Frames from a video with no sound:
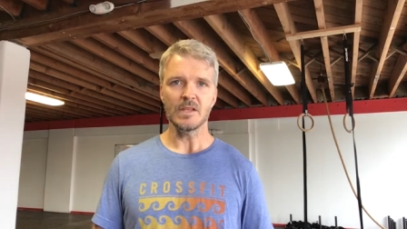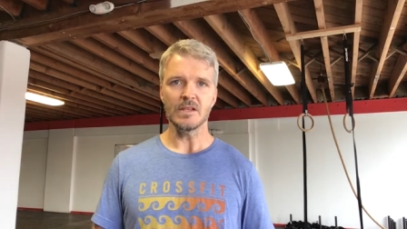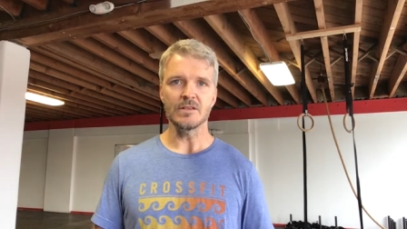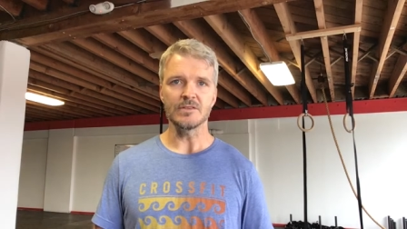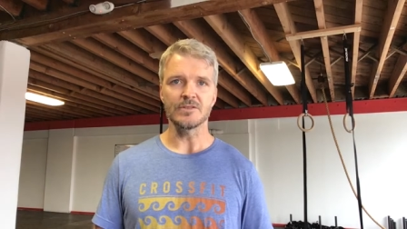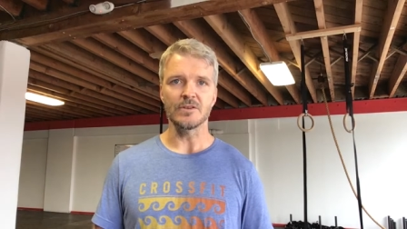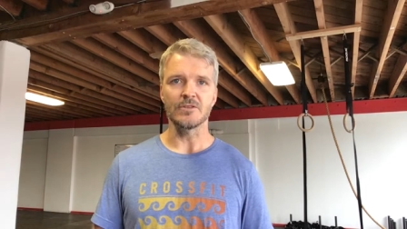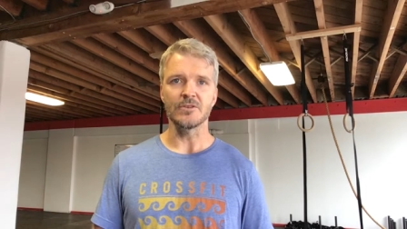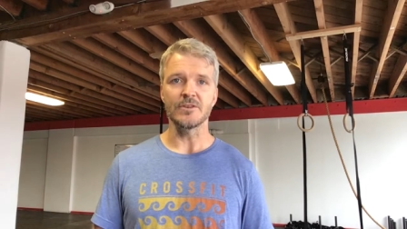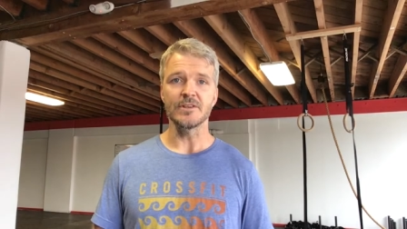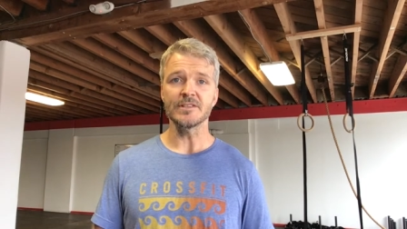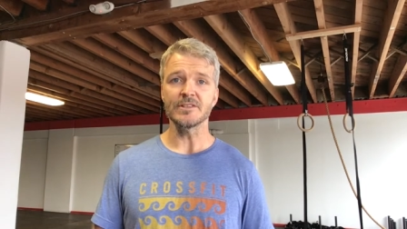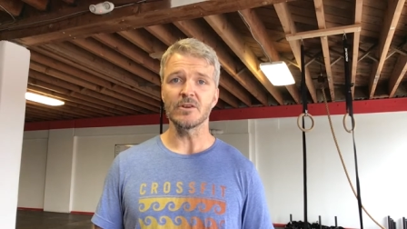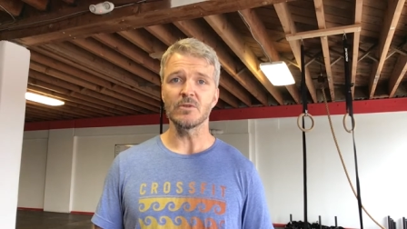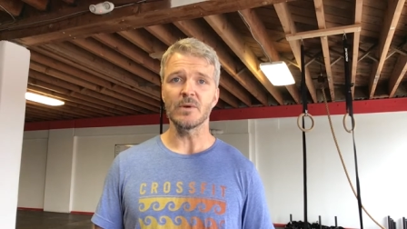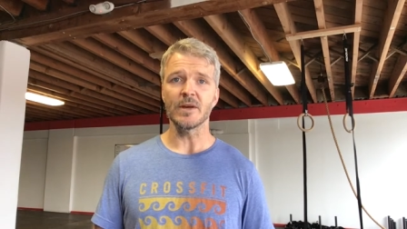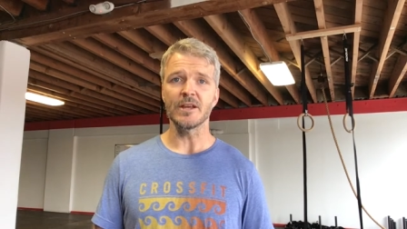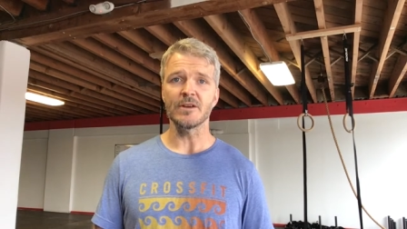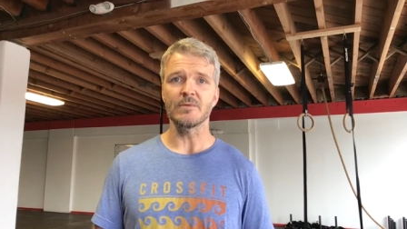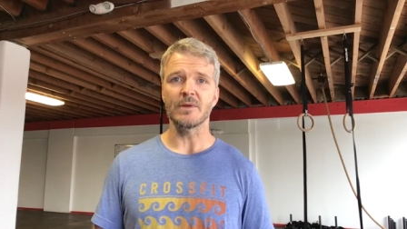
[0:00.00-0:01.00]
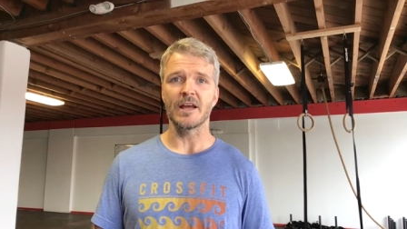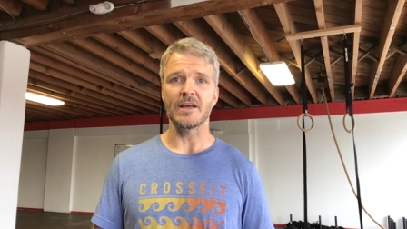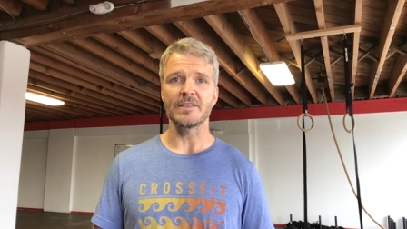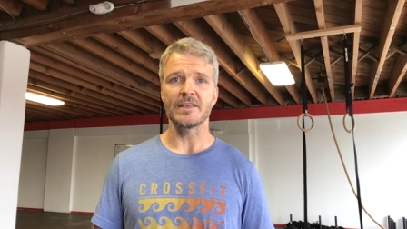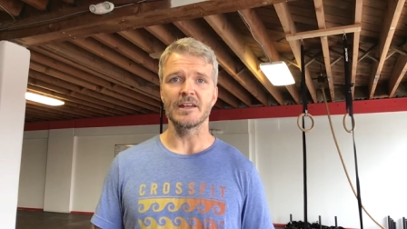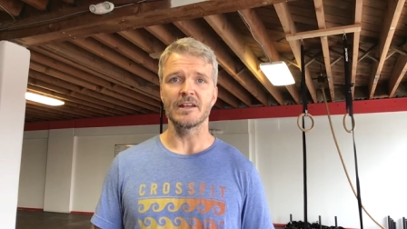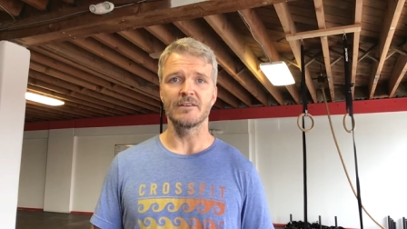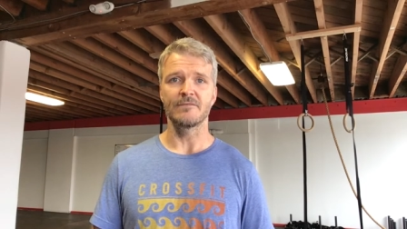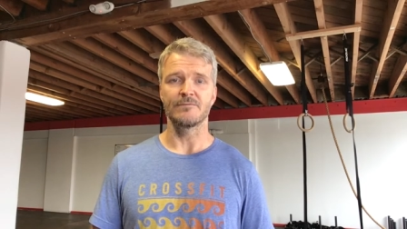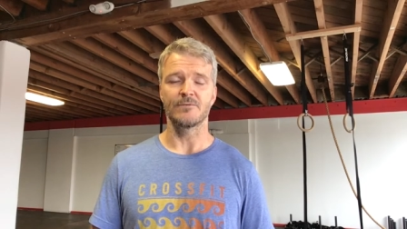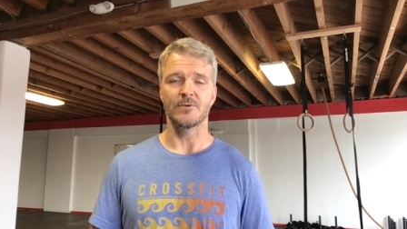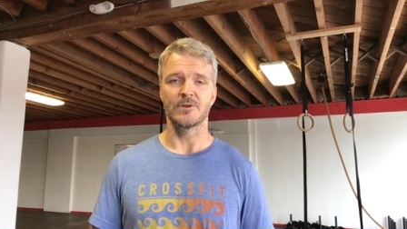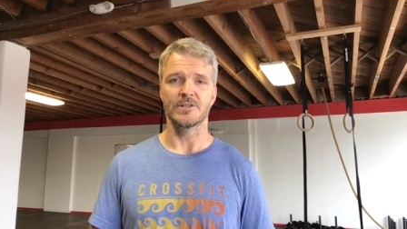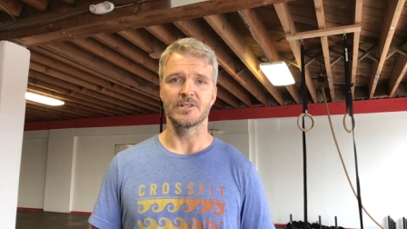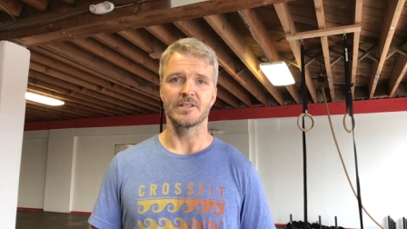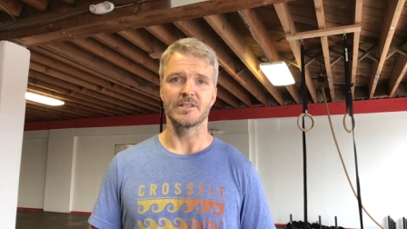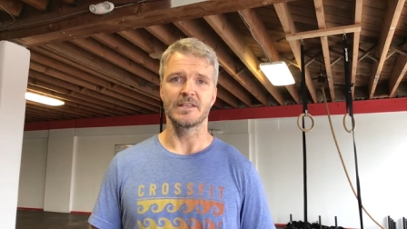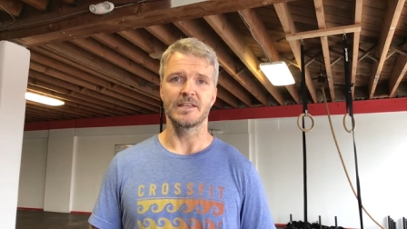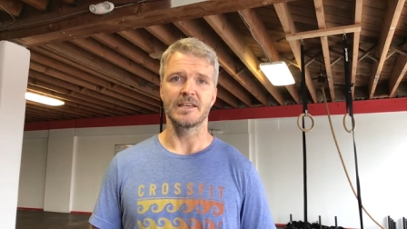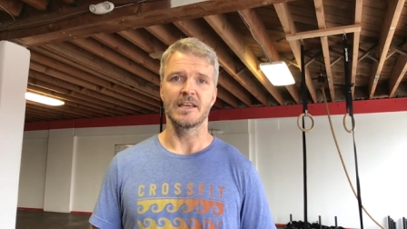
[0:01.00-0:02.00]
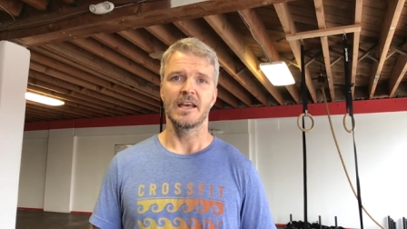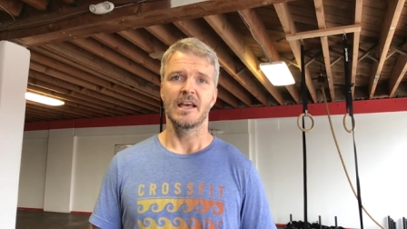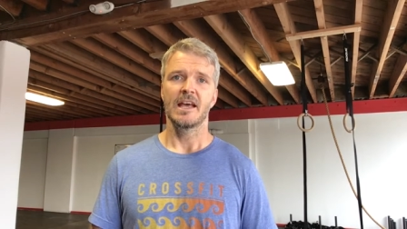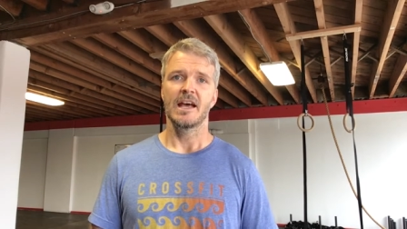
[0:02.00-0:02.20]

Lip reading: So there is no way around that, unfortunately.